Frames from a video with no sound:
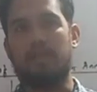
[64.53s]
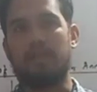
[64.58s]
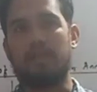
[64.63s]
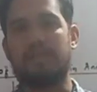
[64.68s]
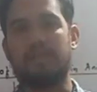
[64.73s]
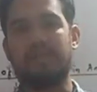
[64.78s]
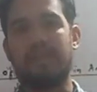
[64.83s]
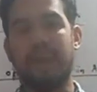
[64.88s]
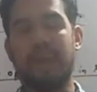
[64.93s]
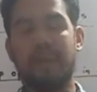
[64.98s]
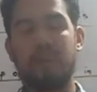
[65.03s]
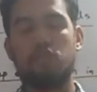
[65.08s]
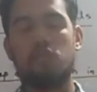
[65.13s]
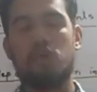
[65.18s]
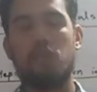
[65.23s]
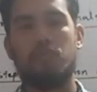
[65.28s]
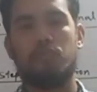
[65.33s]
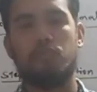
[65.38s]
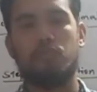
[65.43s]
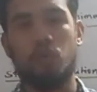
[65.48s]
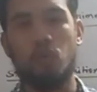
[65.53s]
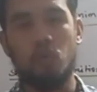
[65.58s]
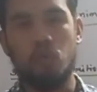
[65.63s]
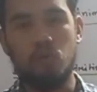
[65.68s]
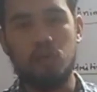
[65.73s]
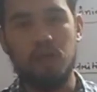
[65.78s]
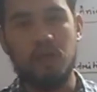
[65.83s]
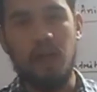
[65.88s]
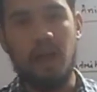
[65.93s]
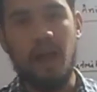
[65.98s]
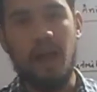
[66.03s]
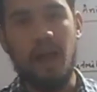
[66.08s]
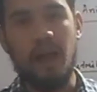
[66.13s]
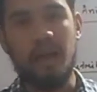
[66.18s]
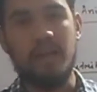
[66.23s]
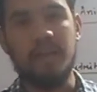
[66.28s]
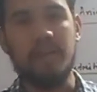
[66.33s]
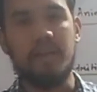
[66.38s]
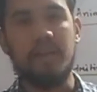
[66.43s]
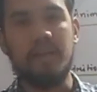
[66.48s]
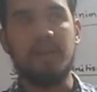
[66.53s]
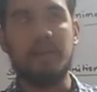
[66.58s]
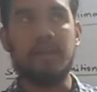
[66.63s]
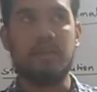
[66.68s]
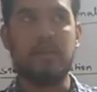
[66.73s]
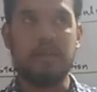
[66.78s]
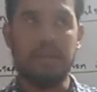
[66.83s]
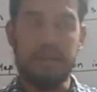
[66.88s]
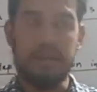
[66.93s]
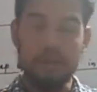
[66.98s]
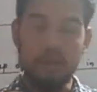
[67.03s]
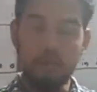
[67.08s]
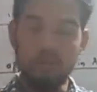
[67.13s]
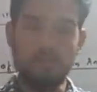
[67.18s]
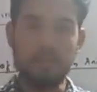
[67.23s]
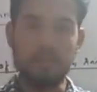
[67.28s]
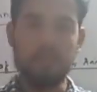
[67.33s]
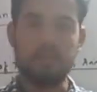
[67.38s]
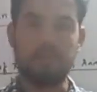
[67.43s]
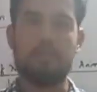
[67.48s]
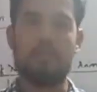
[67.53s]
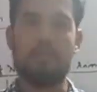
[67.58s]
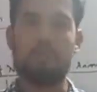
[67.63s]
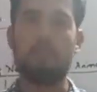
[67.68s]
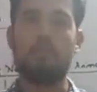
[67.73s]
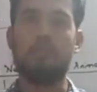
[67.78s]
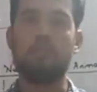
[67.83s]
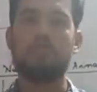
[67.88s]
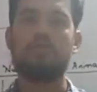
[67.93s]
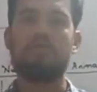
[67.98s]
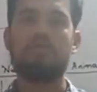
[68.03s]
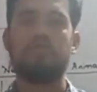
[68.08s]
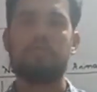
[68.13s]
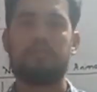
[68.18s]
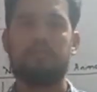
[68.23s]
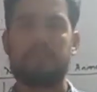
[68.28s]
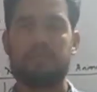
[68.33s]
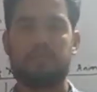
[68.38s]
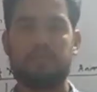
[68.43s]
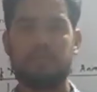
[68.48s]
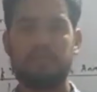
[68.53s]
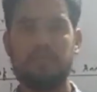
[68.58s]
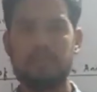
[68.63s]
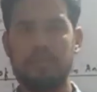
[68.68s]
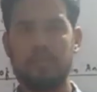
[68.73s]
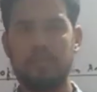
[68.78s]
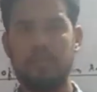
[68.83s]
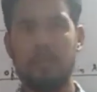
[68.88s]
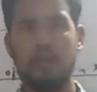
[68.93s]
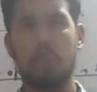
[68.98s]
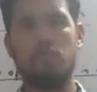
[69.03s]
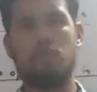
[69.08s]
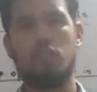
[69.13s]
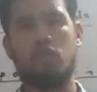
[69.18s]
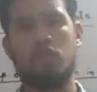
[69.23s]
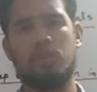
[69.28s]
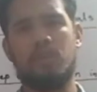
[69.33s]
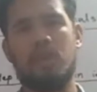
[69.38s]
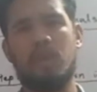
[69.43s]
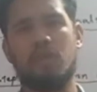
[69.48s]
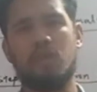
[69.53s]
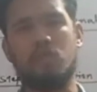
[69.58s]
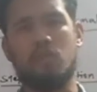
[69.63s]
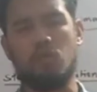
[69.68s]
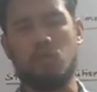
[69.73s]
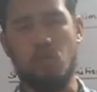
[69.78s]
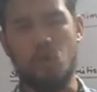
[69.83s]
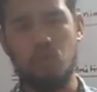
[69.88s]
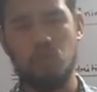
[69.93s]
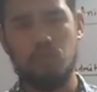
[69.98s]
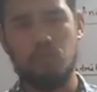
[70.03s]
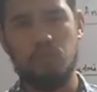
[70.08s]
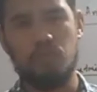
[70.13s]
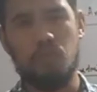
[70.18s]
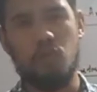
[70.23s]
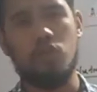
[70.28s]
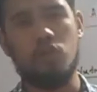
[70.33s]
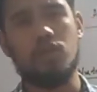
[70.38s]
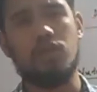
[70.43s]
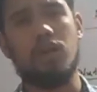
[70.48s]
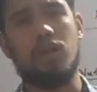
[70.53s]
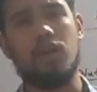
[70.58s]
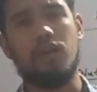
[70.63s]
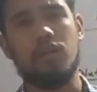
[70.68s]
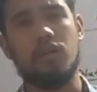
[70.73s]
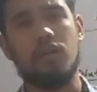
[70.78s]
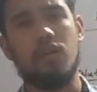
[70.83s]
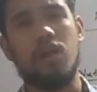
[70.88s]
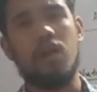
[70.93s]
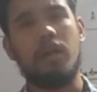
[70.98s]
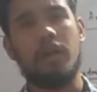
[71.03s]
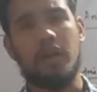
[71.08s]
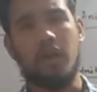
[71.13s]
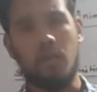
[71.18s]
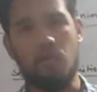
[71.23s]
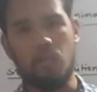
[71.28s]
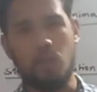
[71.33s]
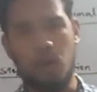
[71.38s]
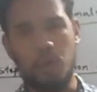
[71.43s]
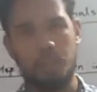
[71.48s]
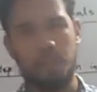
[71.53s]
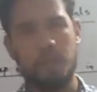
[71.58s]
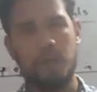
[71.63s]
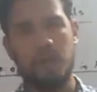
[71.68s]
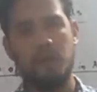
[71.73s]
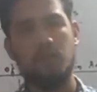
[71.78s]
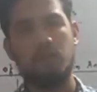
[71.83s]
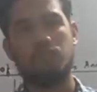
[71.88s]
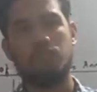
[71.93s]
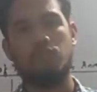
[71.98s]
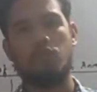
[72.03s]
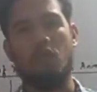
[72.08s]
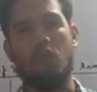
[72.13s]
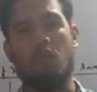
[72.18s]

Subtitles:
take their food and uses the foods for their growth, for their development, for